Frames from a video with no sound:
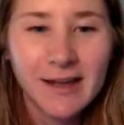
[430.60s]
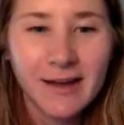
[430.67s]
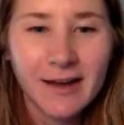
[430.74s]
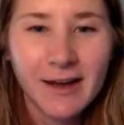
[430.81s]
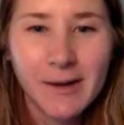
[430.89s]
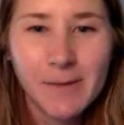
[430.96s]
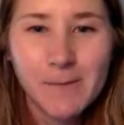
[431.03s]

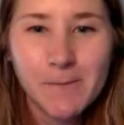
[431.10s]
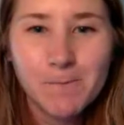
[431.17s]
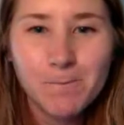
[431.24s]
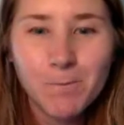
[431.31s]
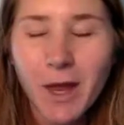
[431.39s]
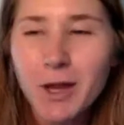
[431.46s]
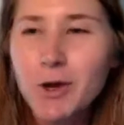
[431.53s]
um,
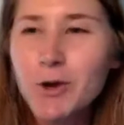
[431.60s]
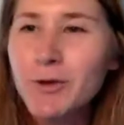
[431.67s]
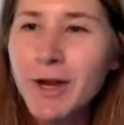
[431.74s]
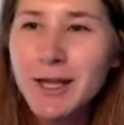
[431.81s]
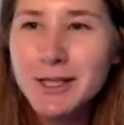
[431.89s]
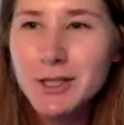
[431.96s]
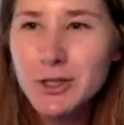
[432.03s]
and
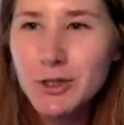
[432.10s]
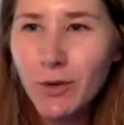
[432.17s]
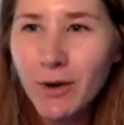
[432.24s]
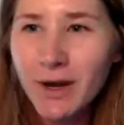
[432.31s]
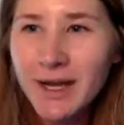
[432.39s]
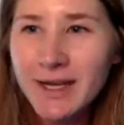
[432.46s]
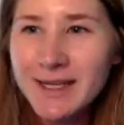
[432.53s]
creates
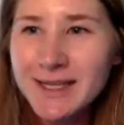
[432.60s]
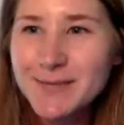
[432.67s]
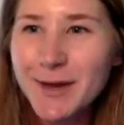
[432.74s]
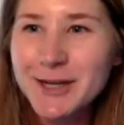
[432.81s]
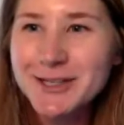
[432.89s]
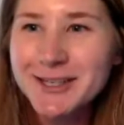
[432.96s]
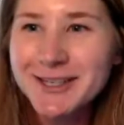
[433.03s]
joy,
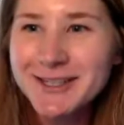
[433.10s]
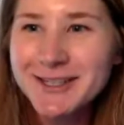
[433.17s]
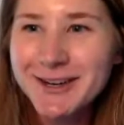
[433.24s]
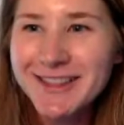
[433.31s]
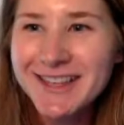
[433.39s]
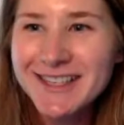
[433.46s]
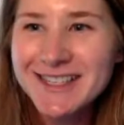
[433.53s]
especially
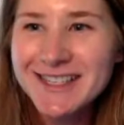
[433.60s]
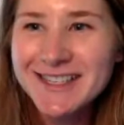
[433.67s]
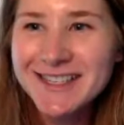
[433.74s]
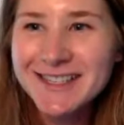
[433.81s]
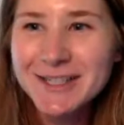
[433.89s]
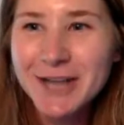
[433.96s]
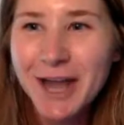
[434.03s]
during
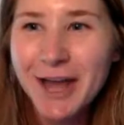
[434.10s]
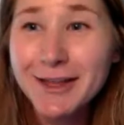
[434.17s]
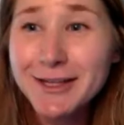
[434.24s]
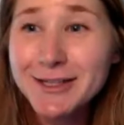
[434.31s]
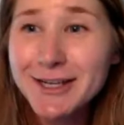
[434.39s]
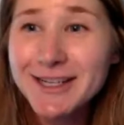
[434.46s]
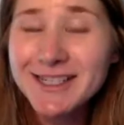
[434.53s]
this
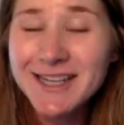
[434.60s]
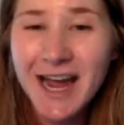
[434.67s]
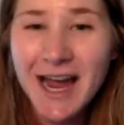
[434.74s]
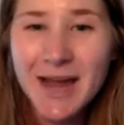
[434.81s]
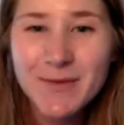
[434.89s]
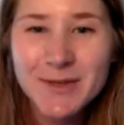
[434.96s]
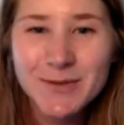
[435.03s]
challenging
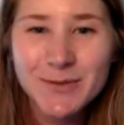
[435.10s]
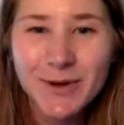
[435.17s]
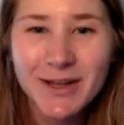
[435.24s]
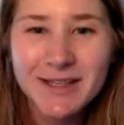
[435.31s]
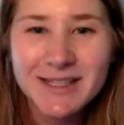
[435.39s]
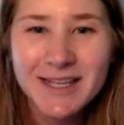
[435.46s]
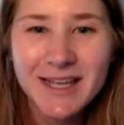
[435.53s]
time as we're
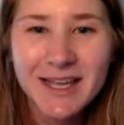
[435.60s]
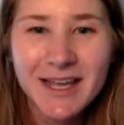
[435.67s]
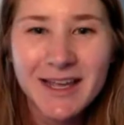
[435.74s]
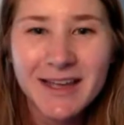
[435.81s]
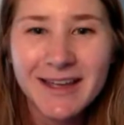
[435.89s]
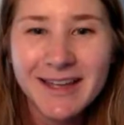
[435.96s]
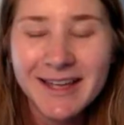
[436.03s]
all
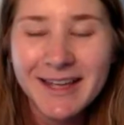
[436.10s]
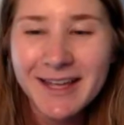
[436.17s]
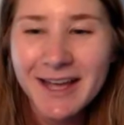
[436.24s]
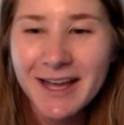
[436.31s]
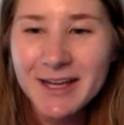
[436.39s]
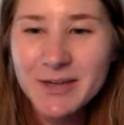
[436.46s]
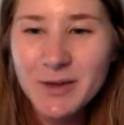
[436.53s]
seeking
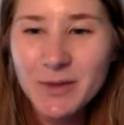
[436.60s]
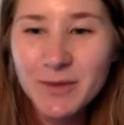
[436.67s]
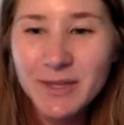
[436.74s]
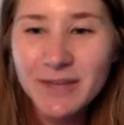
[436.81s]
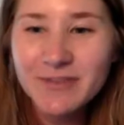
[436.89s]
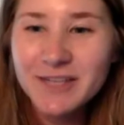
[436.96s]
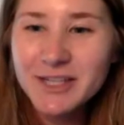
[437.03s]
uh, to
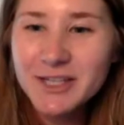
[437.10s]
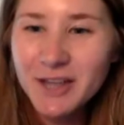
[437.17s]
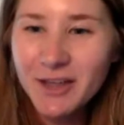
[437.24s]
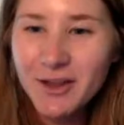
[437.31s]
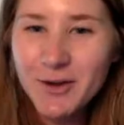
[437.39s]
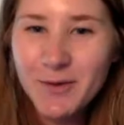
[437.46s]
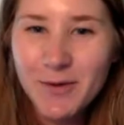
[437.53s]
uplift each
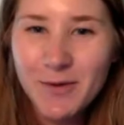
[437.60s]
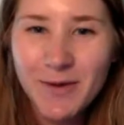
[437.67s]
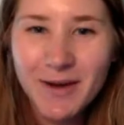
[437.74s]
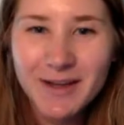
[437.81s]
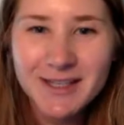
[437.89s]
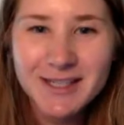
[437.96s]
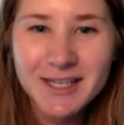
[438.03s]
other. We
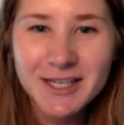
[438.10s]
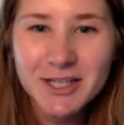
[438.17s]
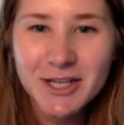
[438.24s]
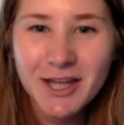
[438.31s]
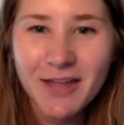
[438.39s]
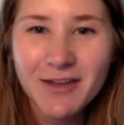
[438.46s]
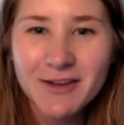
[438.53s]
want to stitch
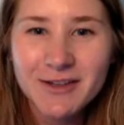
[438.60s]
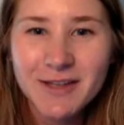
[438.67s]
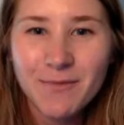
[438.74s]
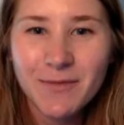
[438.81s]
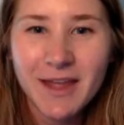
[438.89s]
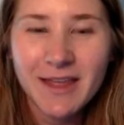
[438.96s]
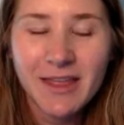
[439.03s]
together
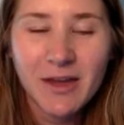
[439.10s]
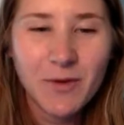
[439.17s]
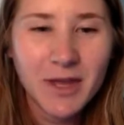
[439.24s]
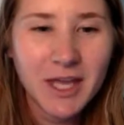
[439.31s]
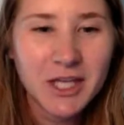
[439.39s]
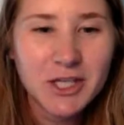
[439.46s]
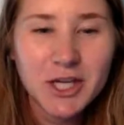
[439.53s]
something that
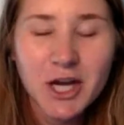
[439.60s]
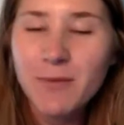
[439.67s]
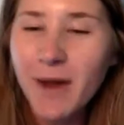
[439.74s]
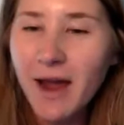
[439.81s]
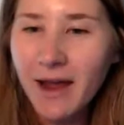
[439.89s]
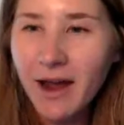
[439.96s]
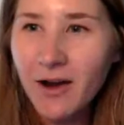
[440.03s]
we can share
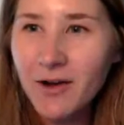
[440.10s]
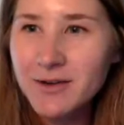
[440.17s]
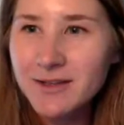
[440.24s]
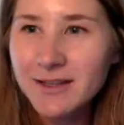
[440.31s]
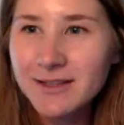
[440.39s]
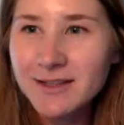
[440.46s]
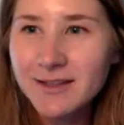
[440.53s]
back
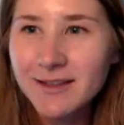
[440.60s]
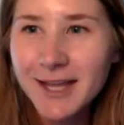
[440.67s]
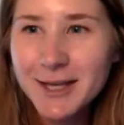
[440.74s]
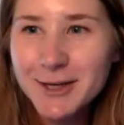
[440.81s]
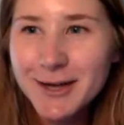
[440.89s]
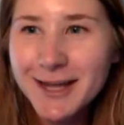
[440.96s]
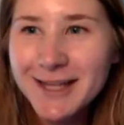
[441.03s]
out into the
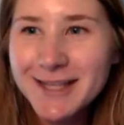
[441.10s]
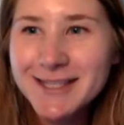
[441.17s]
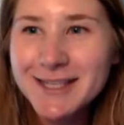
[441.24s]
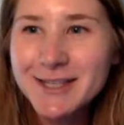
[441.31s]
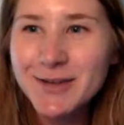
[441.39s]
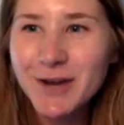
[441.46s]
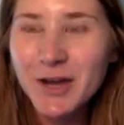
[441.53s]
internets,
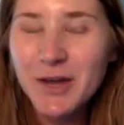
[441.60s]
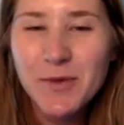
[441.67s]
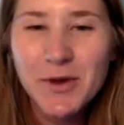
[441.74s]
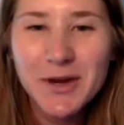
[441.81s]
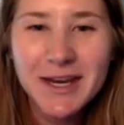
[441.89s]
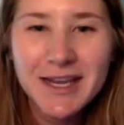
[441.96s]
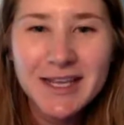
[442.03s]
into our
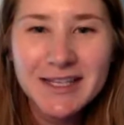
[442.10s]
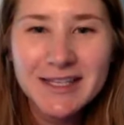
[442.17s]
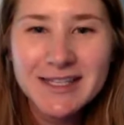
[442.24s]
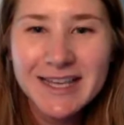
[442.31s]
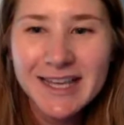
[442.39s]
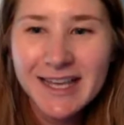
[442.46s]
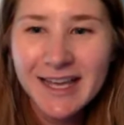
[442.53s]

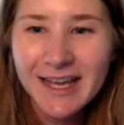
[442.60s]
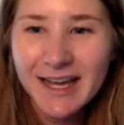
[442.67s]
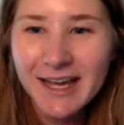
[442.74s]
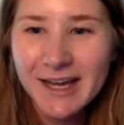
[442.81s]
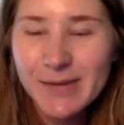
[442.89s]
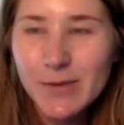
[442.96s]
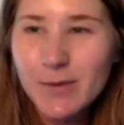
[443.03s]
communities,
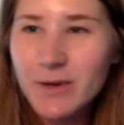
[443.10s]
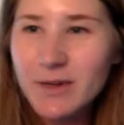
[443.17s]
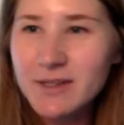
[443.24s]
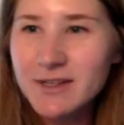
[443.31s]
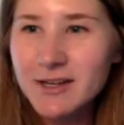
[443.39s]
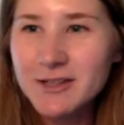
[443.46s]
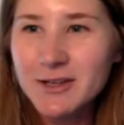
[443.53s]
um,
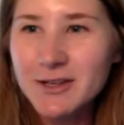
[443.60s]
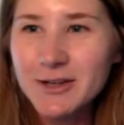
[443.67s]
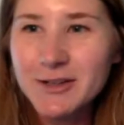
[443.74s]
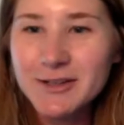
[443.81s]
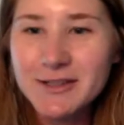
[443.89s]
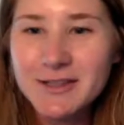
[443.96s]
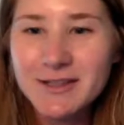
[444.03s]
amongst our
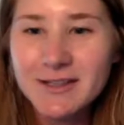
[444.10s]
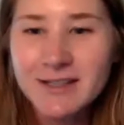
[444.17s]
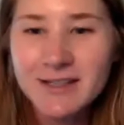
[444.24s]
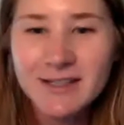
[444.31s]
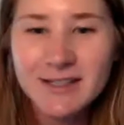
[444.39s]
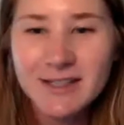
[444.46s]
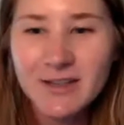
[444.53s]
circles.
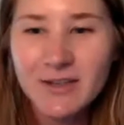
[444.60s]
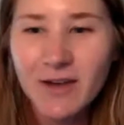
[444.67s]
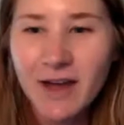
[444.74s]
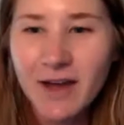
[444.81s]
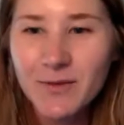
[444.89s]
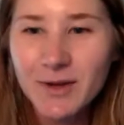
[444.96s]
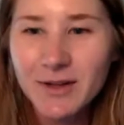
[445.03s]
So
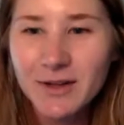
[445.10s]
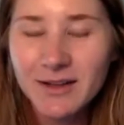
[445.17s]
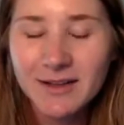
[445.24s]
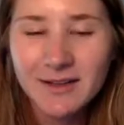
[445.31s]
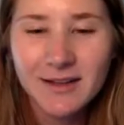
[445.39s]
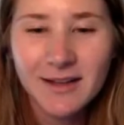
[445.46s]
I will